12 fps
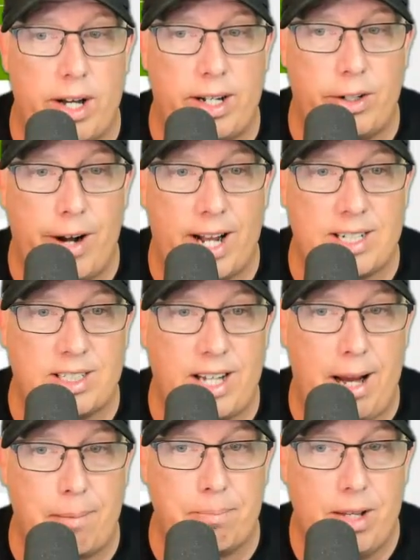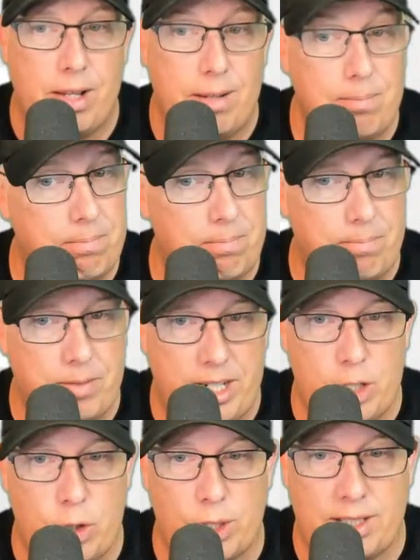in their next game.
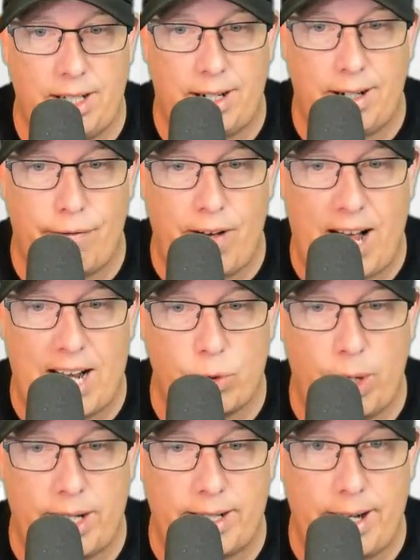Interesting facts right